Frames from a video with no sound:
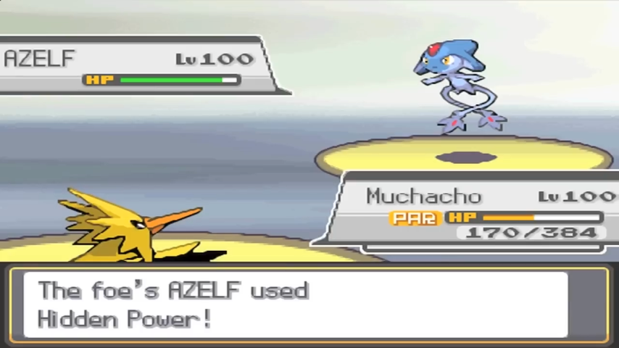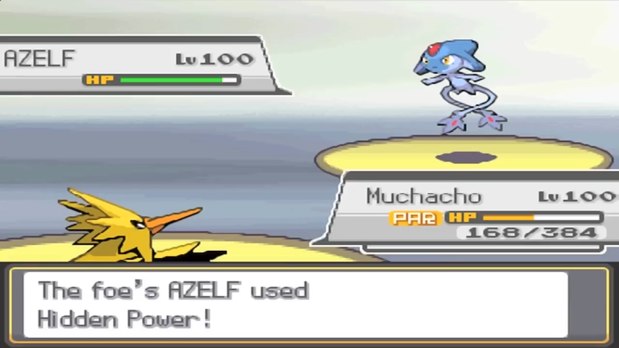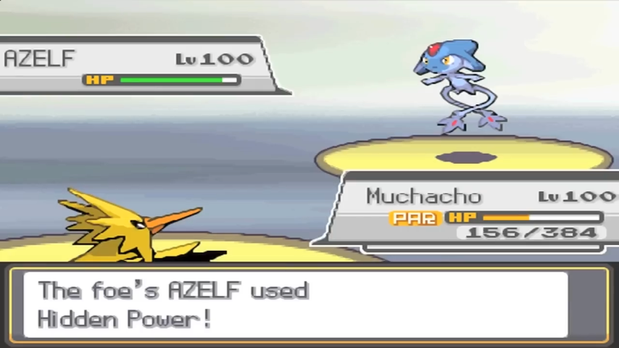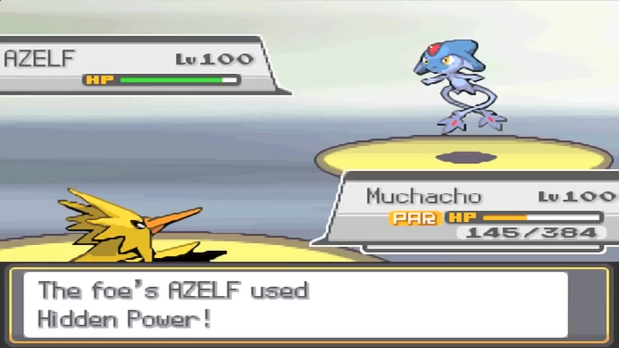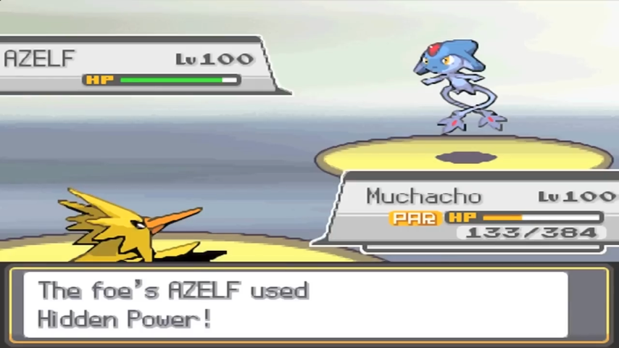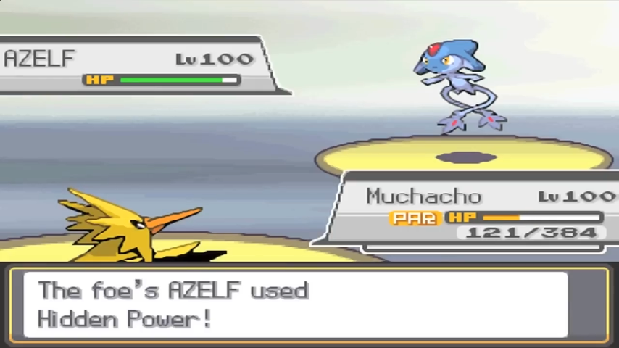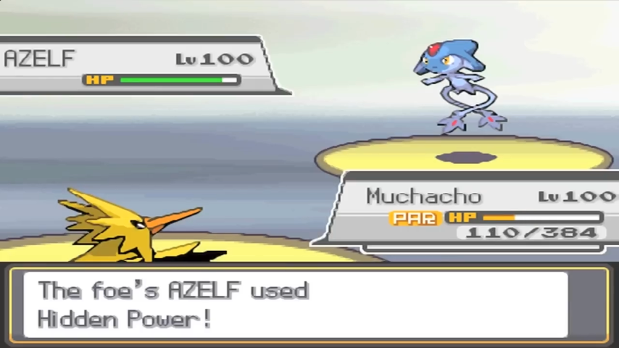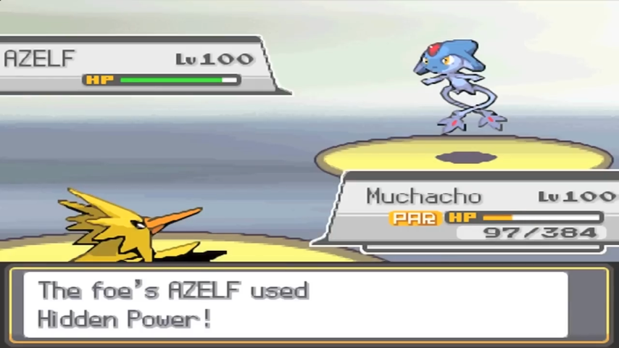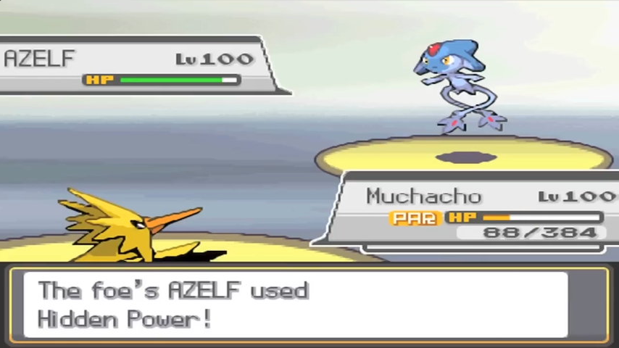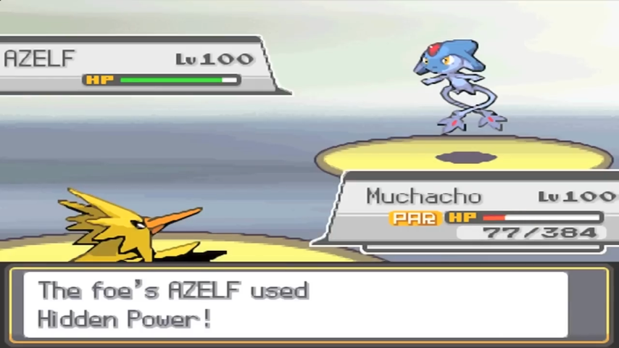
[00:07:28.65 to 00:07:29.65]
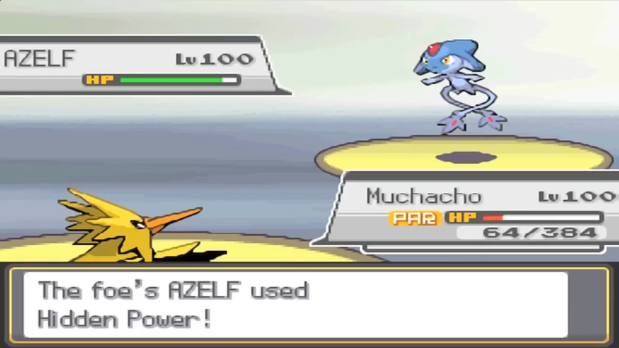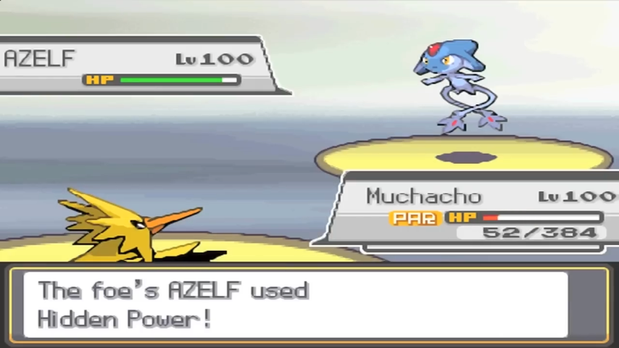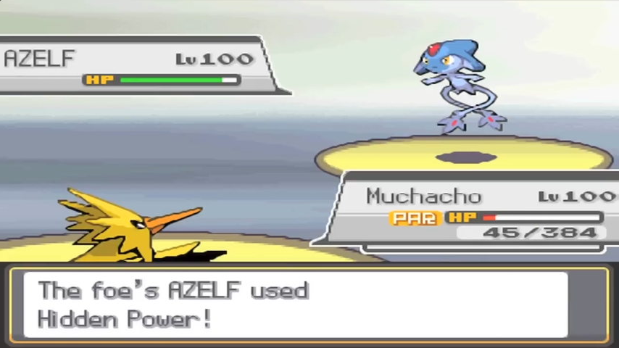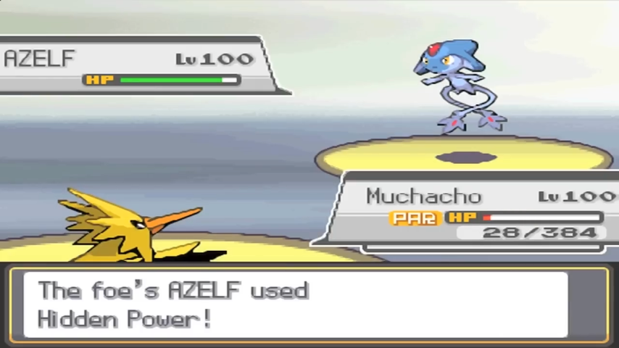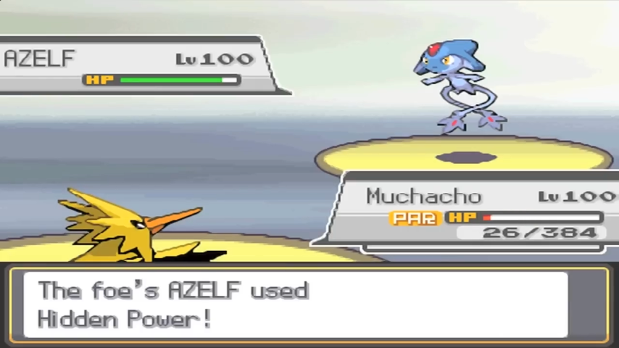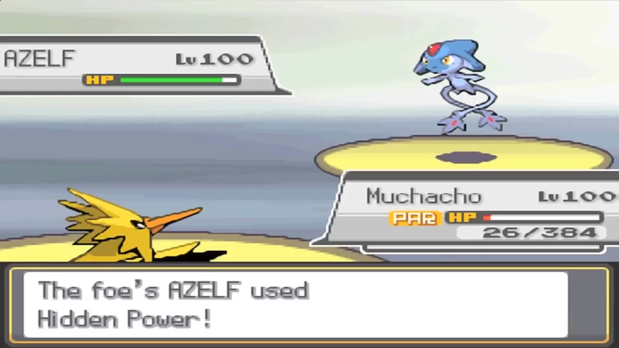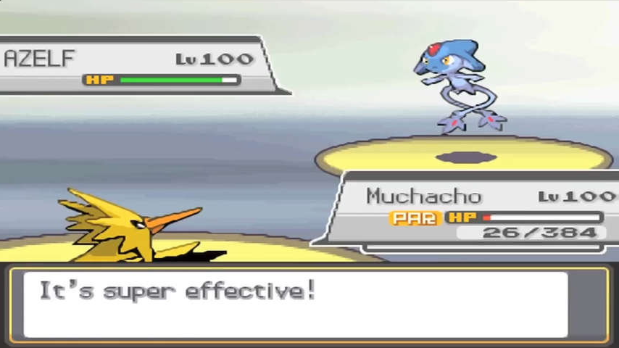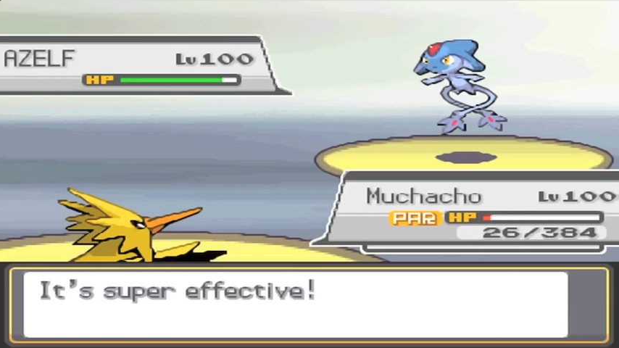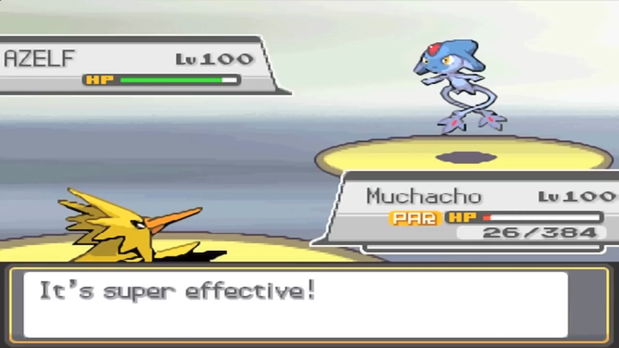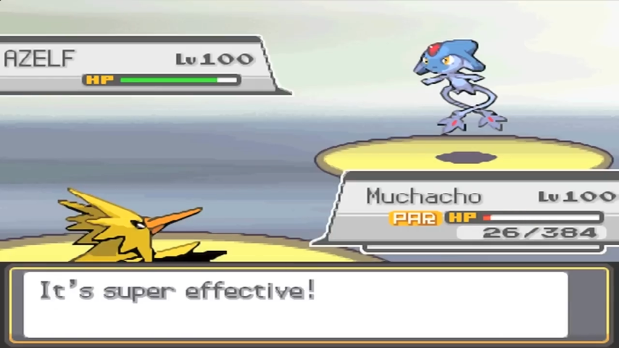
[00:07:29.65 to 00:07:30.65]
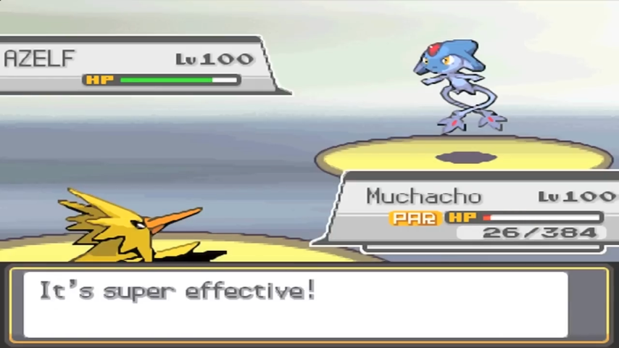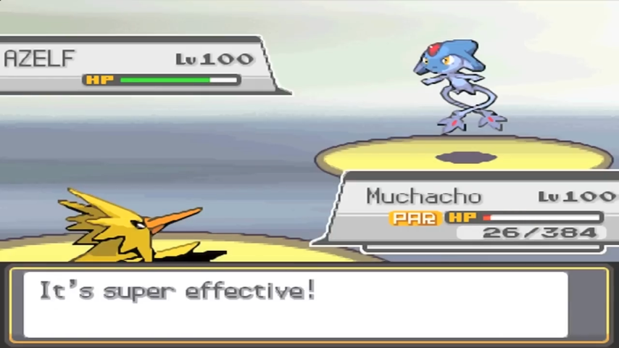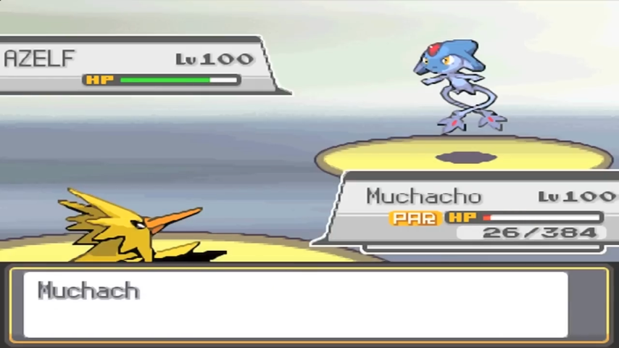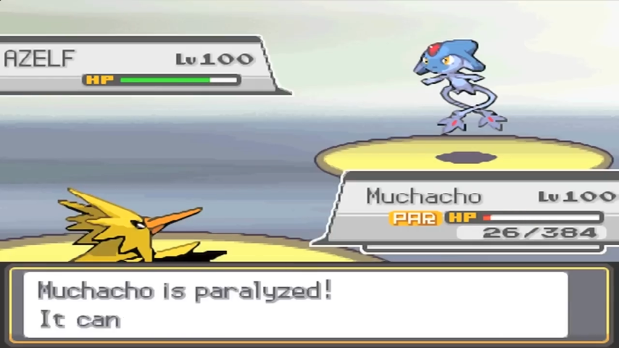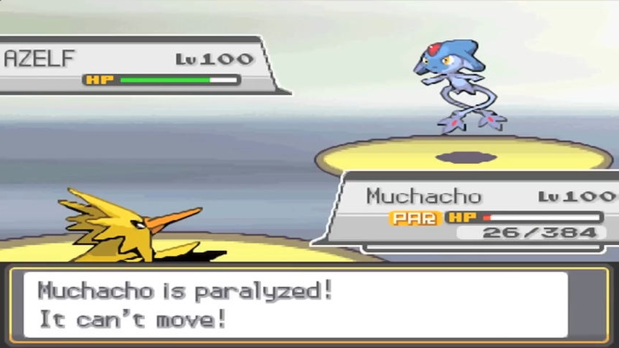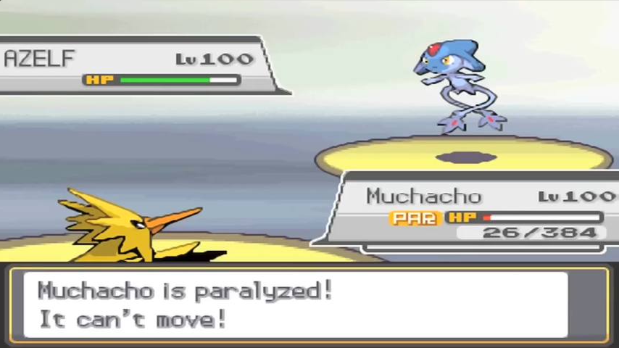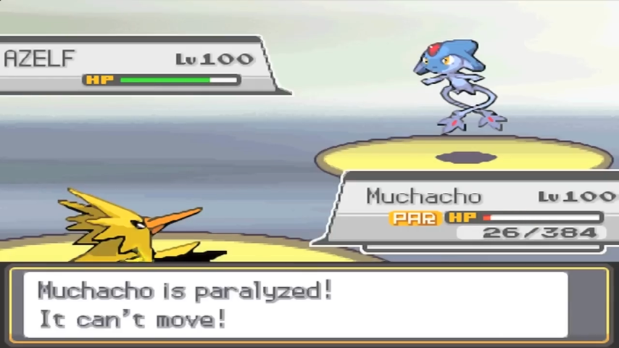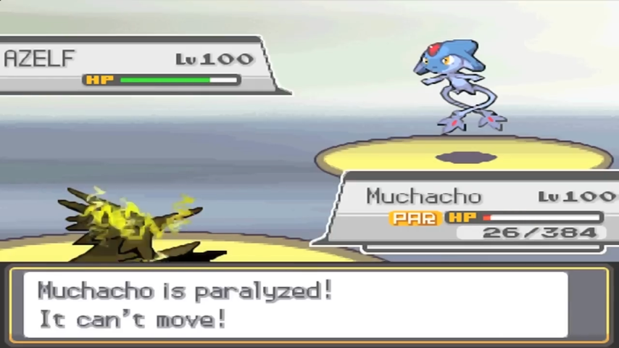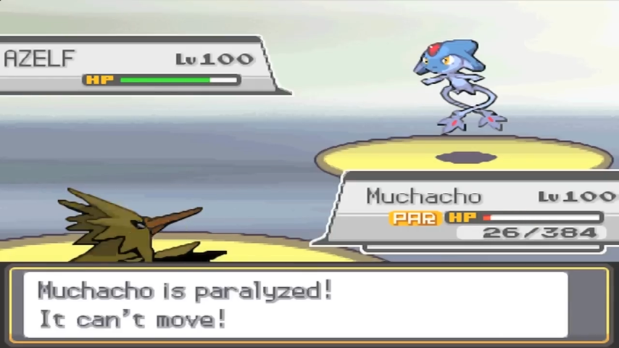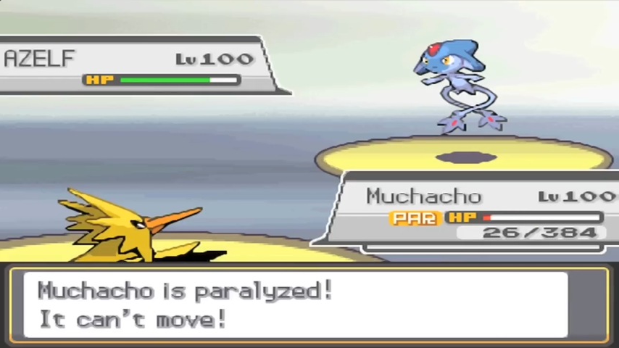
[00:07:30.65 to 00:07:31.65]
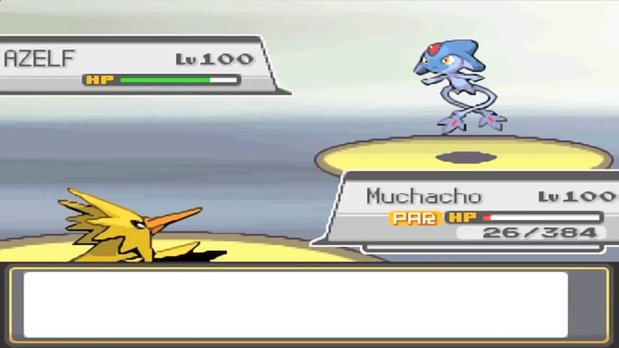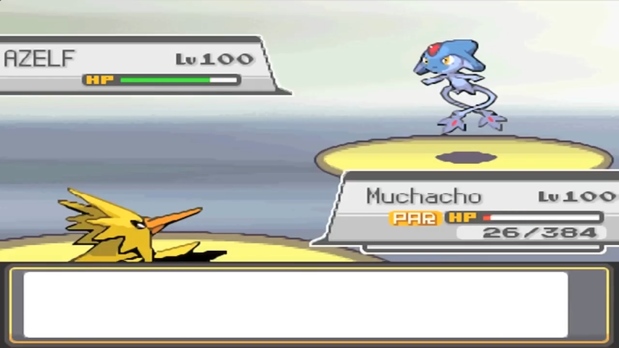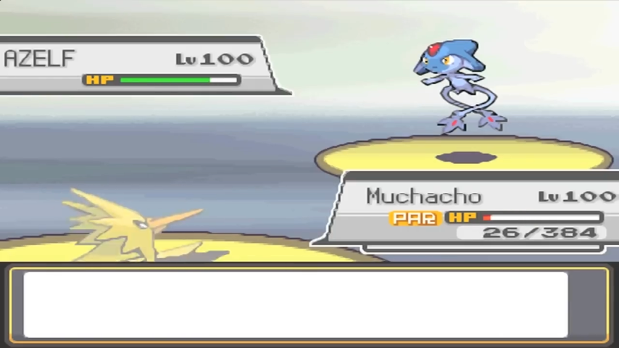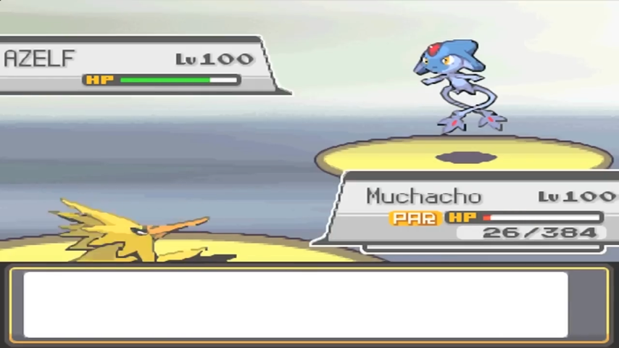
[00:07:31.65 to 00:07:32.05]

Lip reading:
[unreadable: no face in view]